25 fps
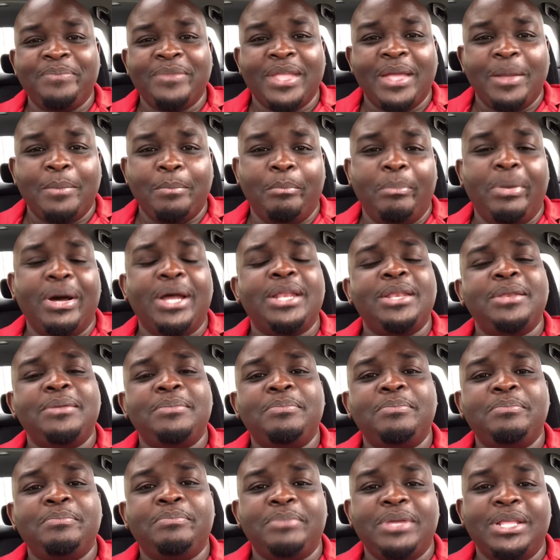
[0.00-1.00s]

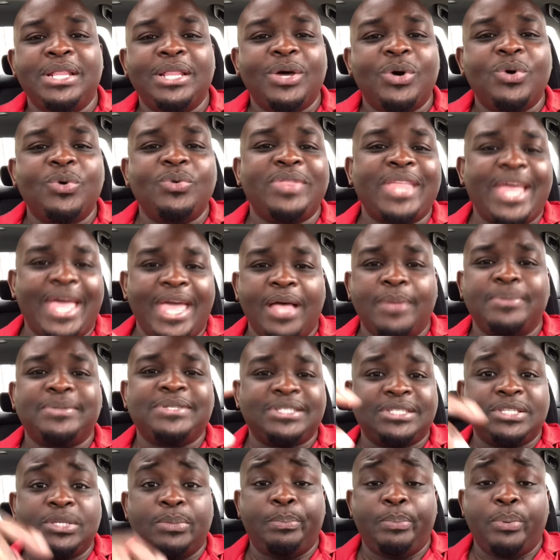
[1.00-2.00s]
button below. That helps
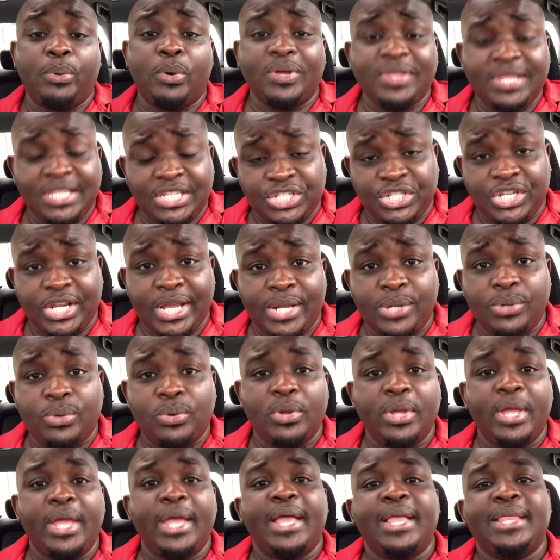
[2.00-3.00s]
support this channel,
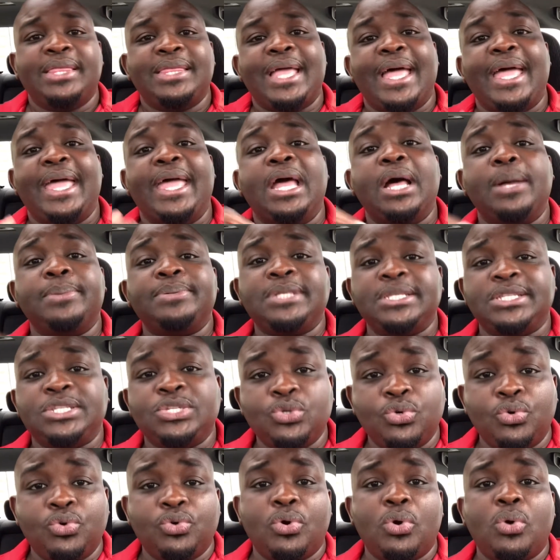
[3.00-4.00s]
that helps it to
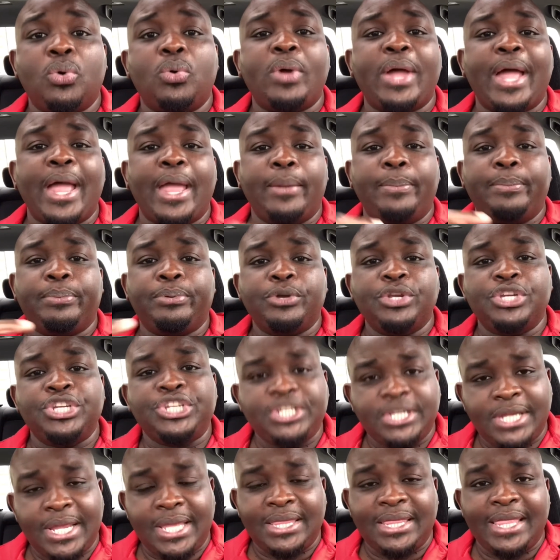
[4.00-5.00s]
grow. I
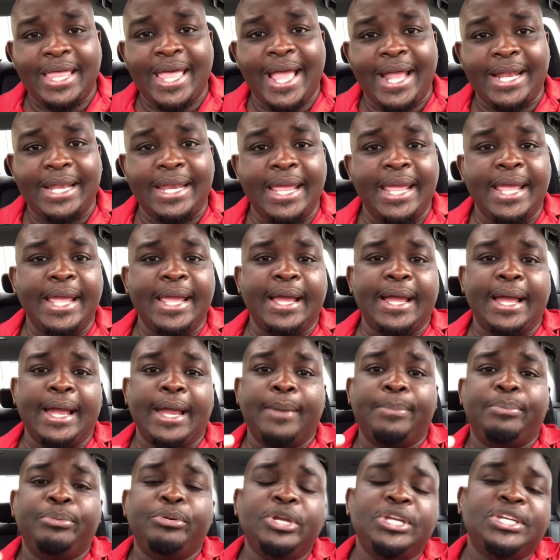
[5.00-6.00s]
appreciate that. I
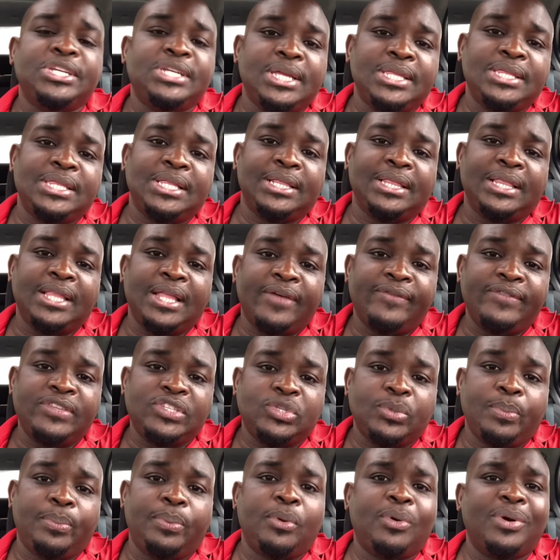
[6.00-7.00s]
appreciate the love and
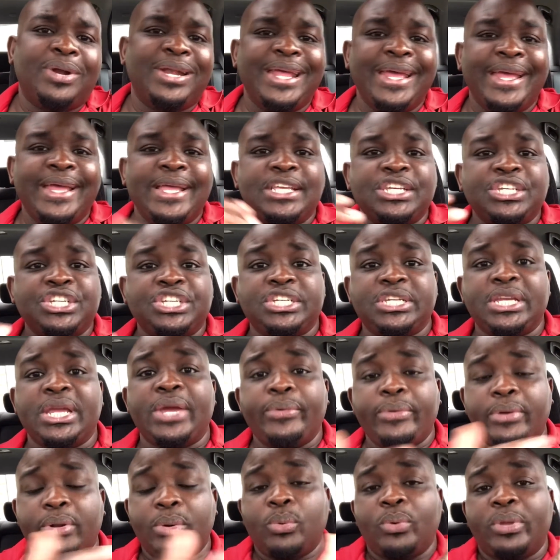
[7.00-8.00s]
support.
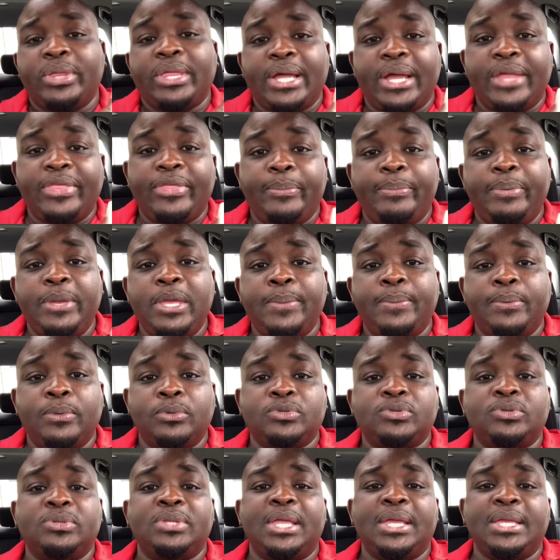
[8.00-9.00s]
Share it with other people
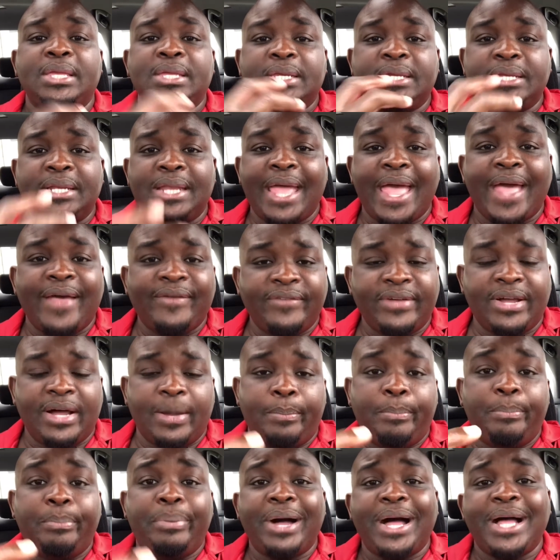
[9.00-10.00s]
so they can have a
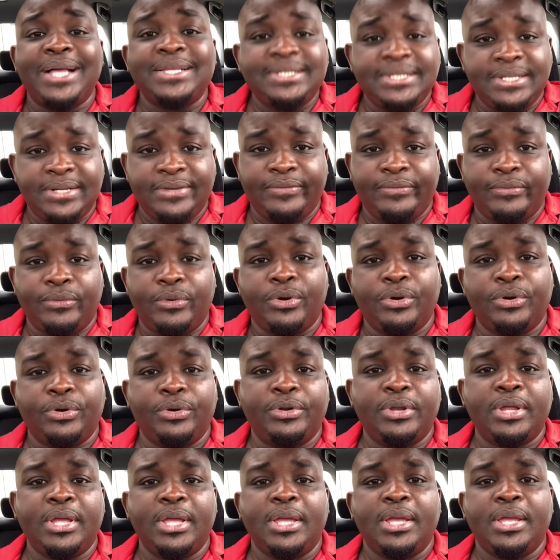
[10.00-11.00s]
positive
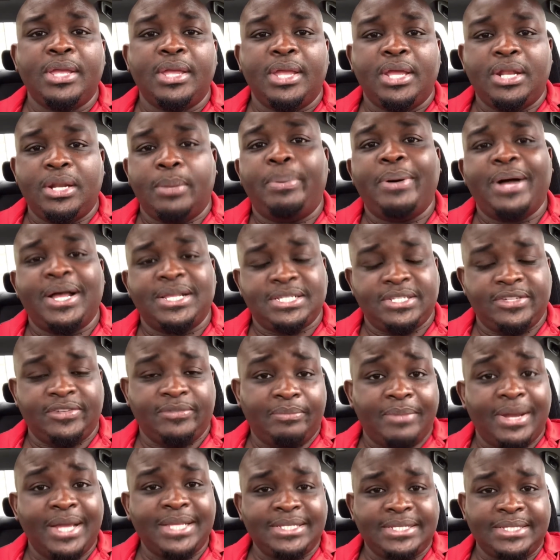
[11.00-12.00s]
word and a positive
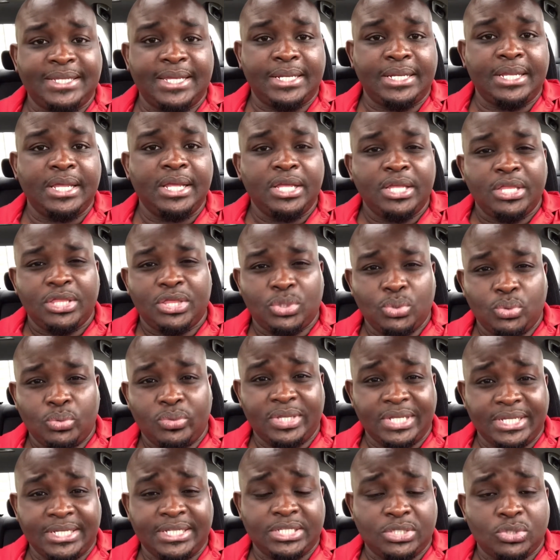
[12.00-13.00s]
mindset through
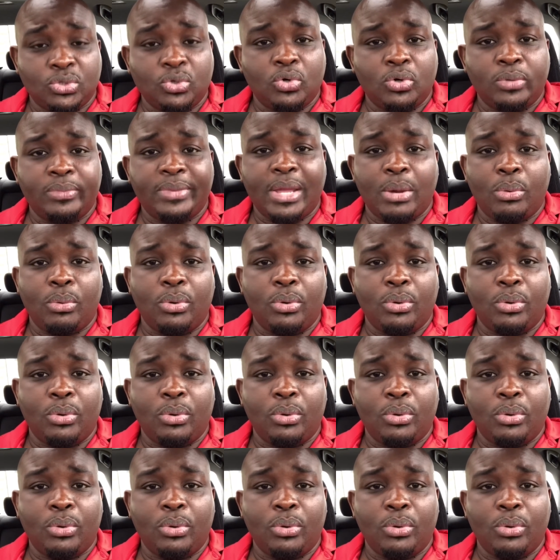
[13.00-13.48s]
this storm that we're